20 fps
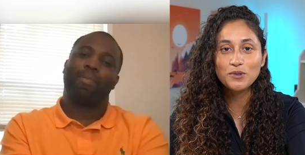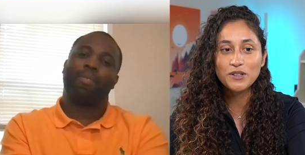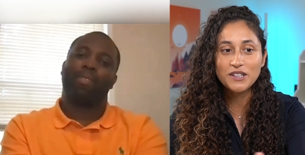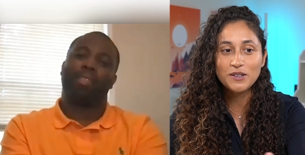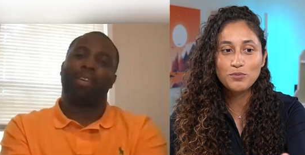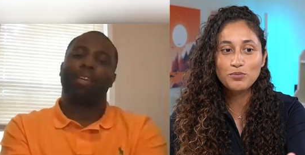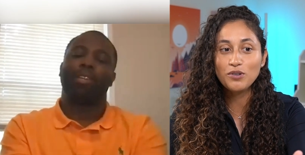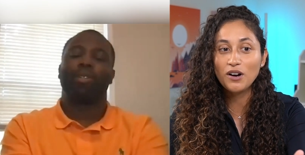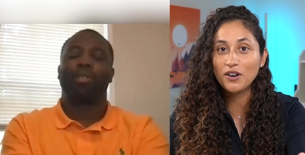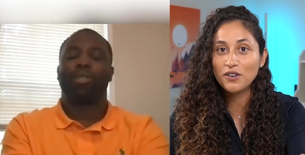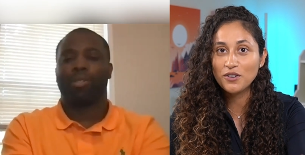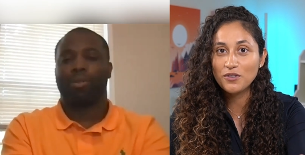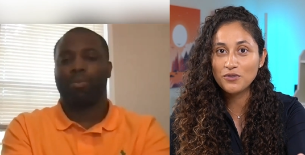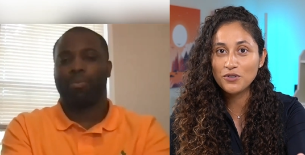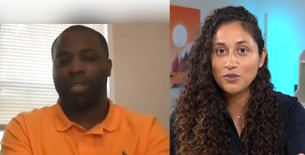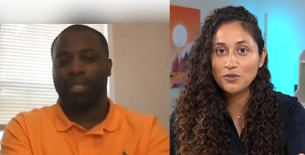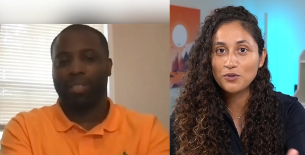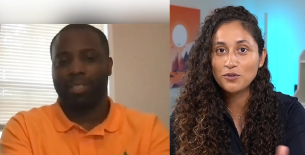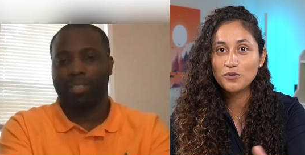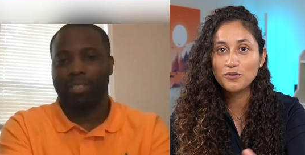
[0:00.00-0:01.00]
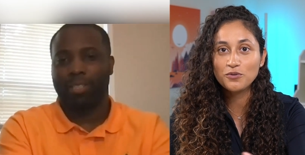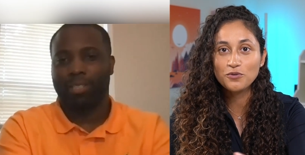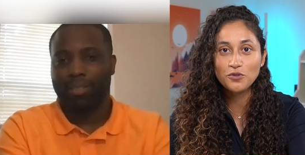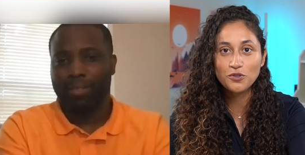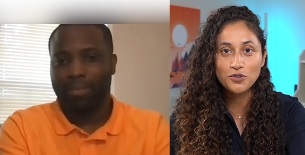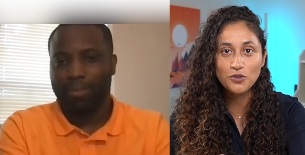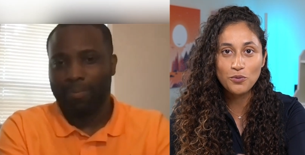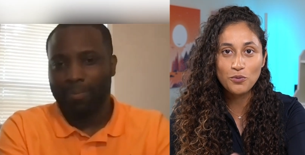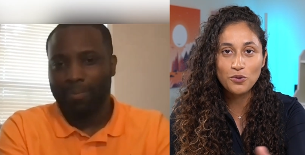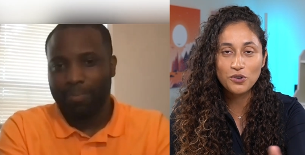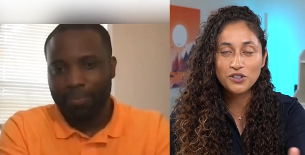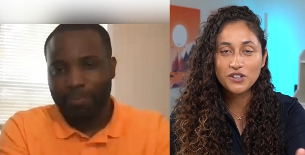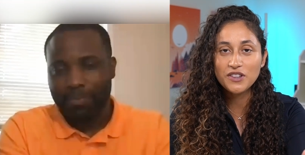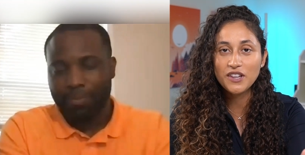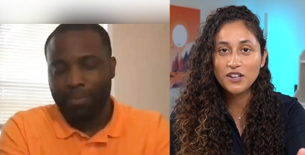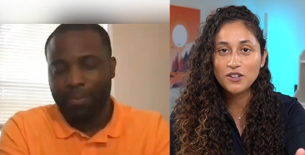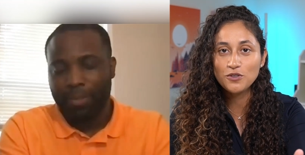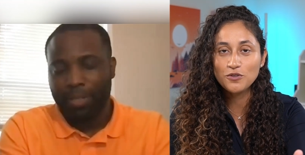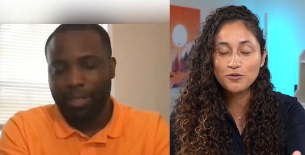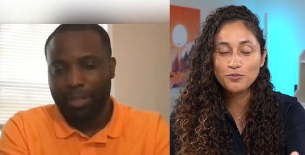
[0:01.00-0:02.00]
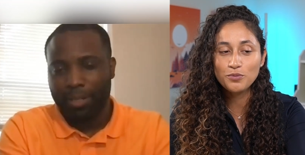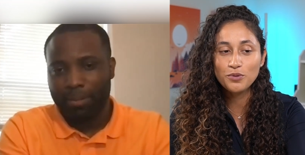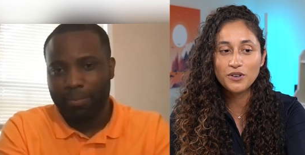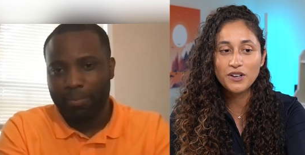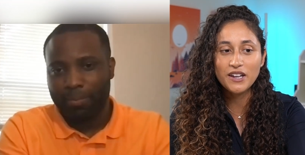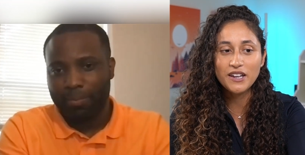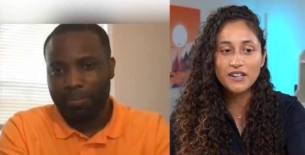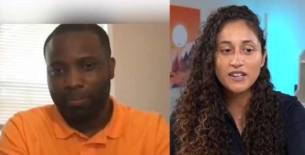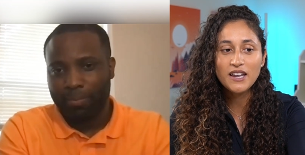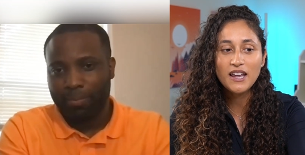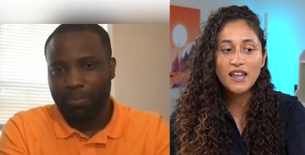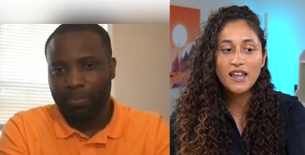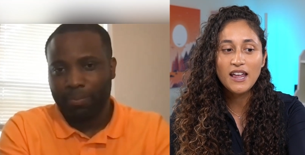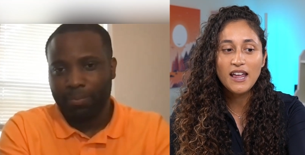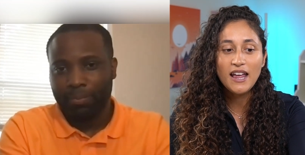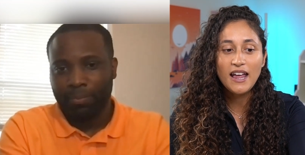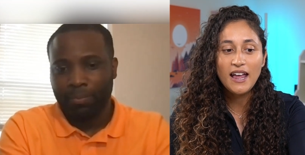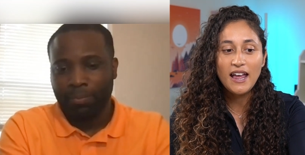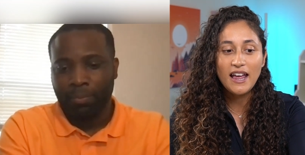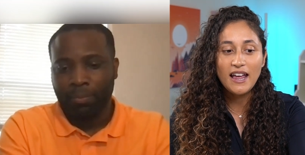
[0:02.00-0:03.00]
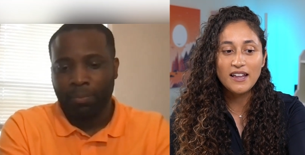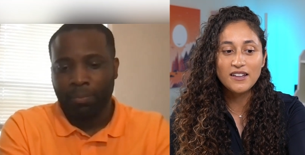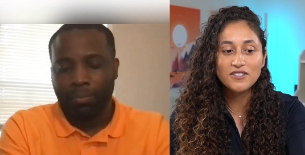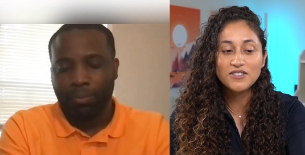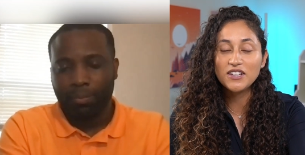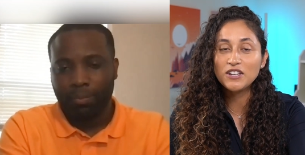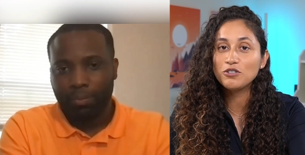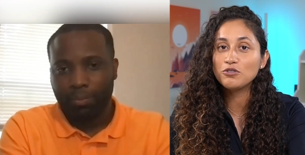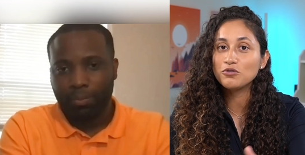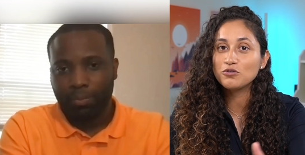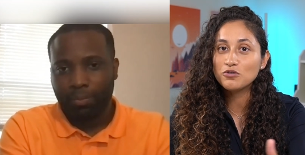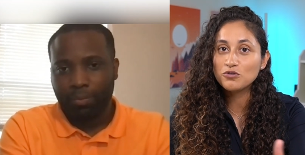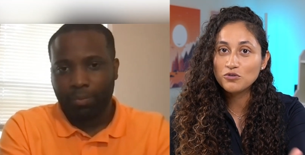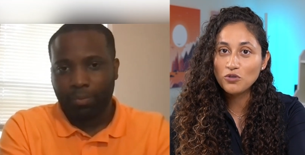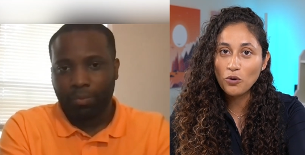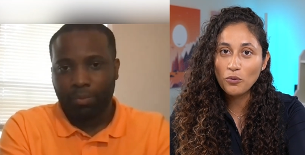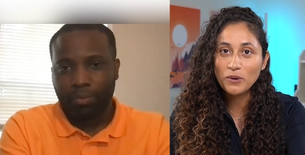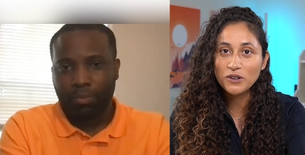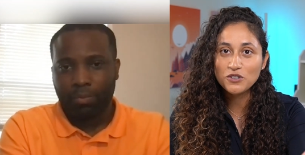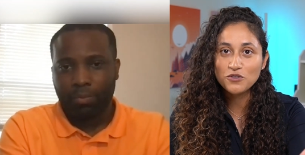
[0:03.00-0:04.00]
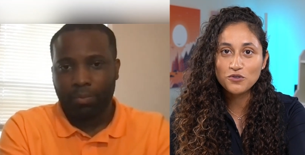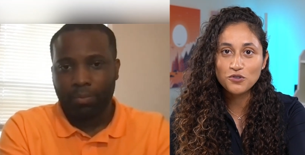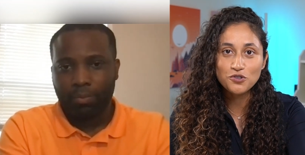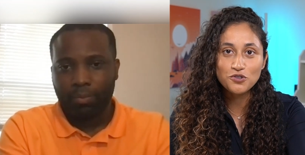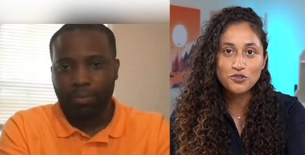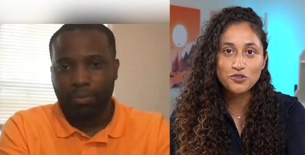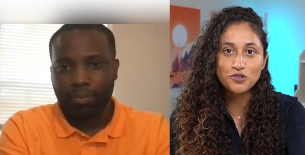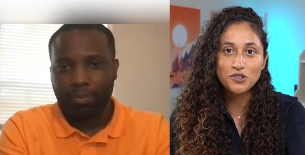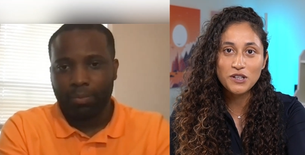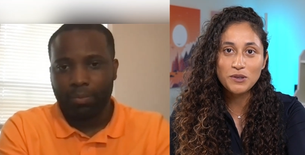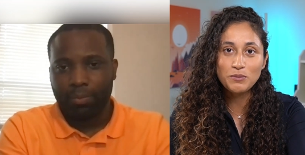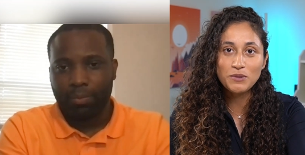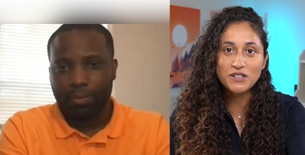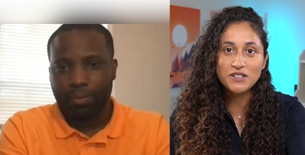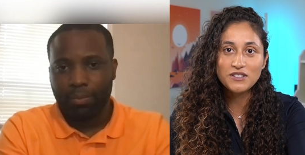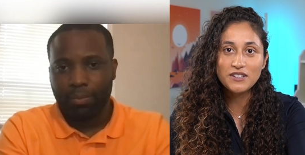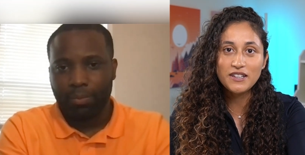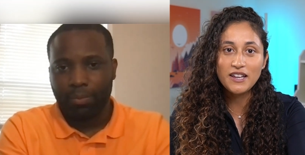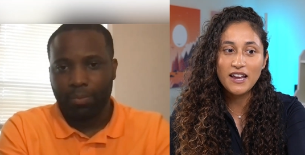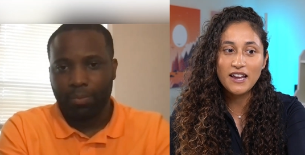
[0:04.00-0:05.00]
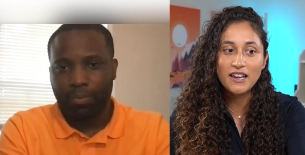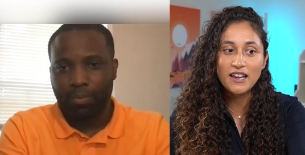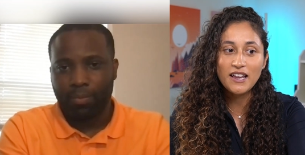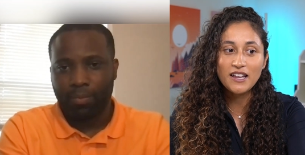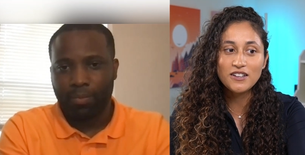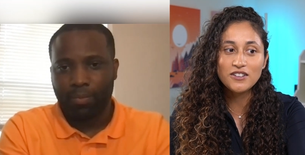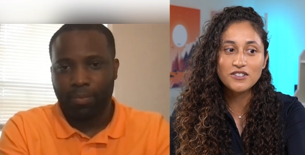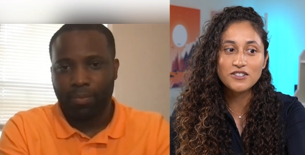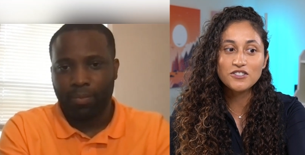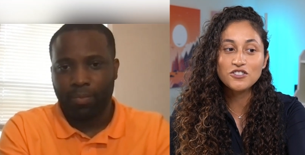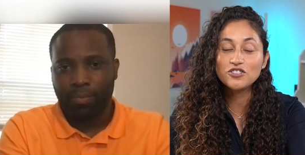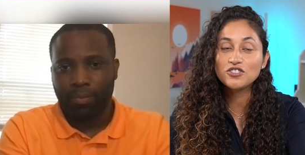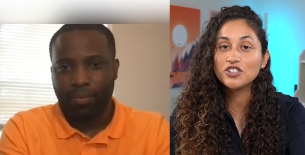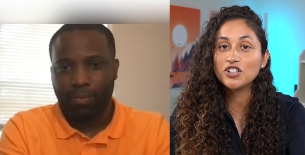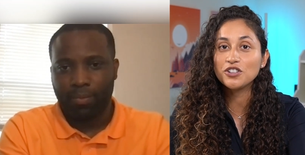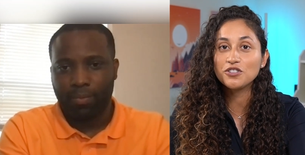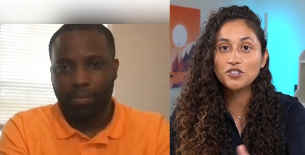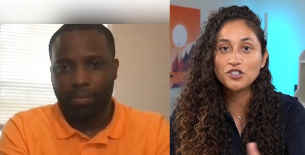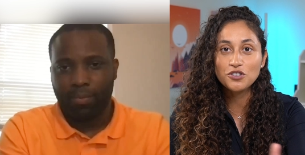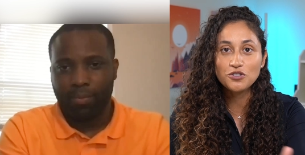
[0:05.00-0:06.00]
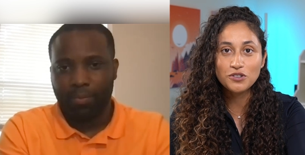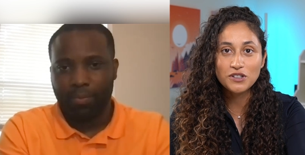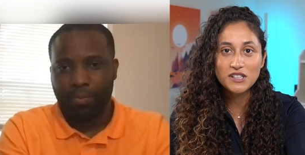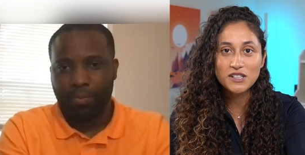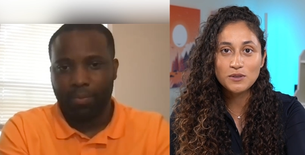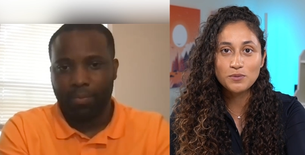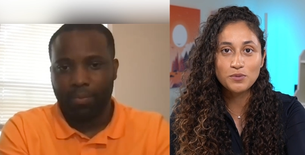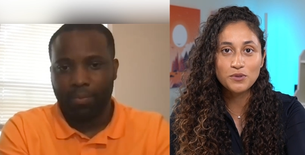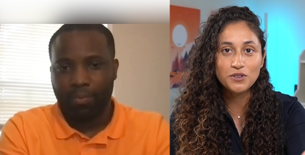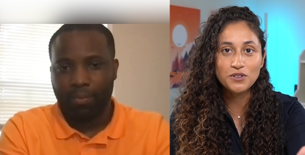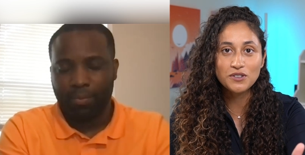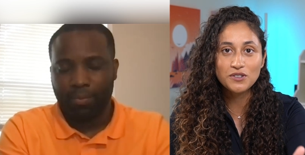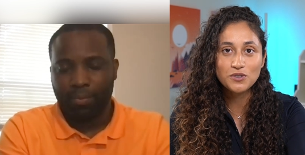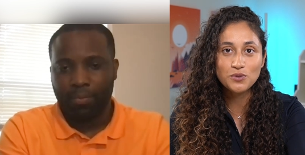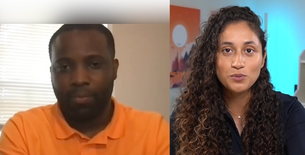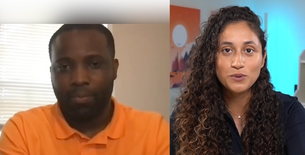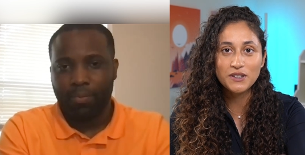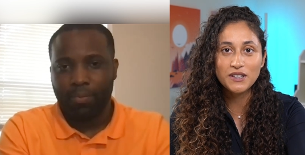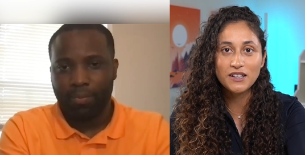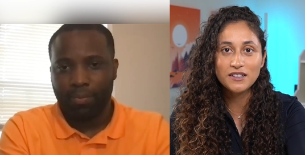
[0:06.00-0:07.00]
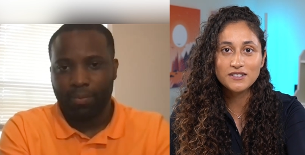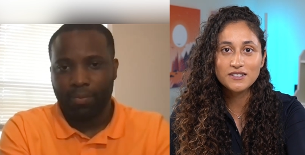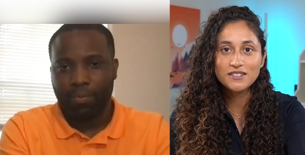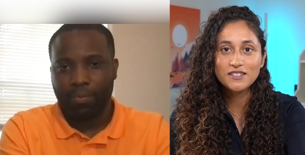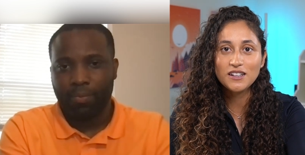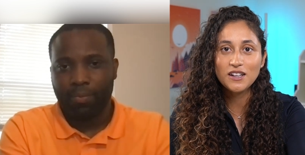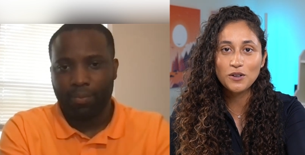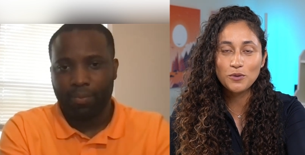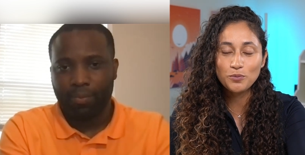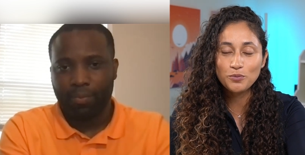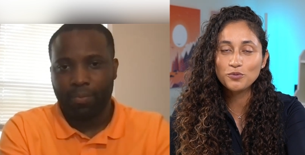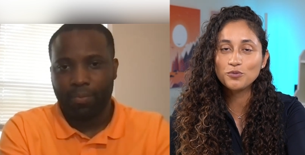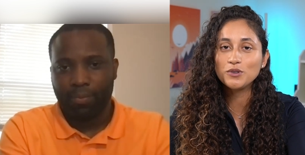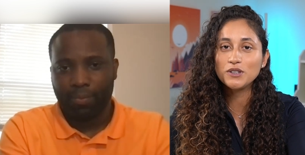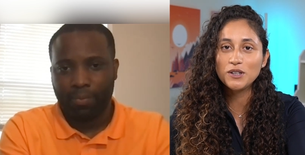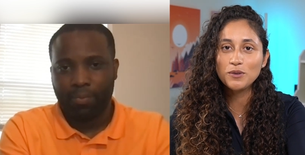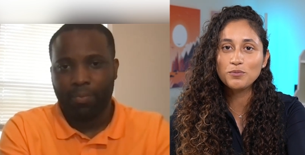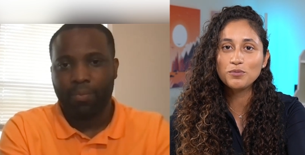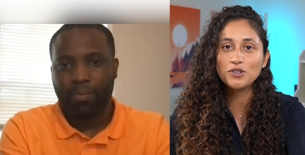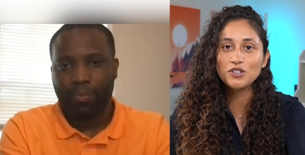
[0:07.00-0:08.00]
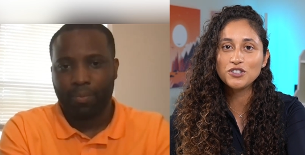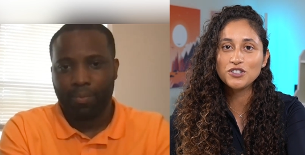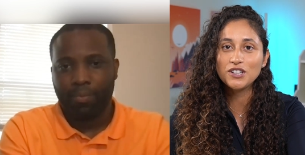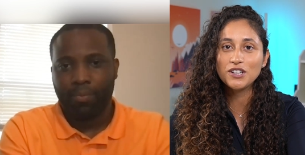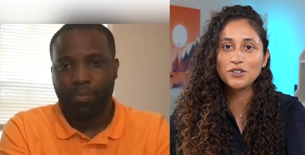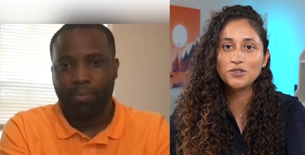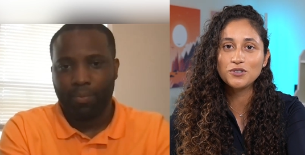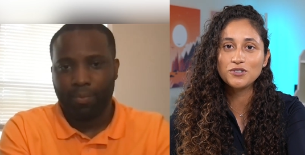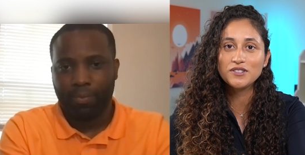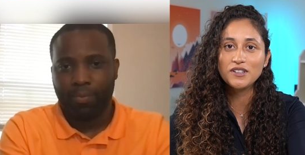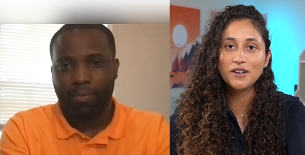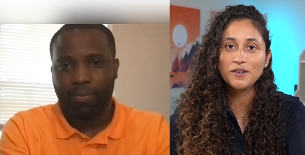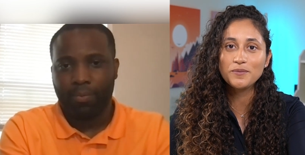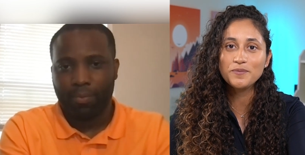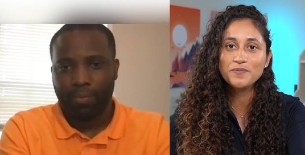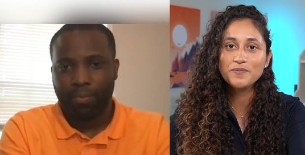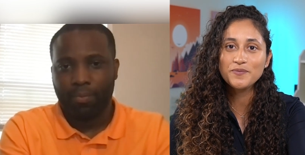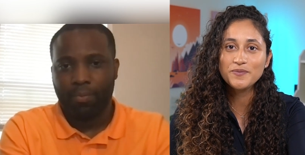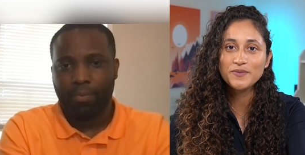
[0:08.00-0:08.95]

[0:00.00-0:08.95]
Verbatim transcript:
Speaker 1: really thank proud you. of you for the work that you've put in. And thank you so much for joining me today and sharing your experience with us. I really appreciate your time.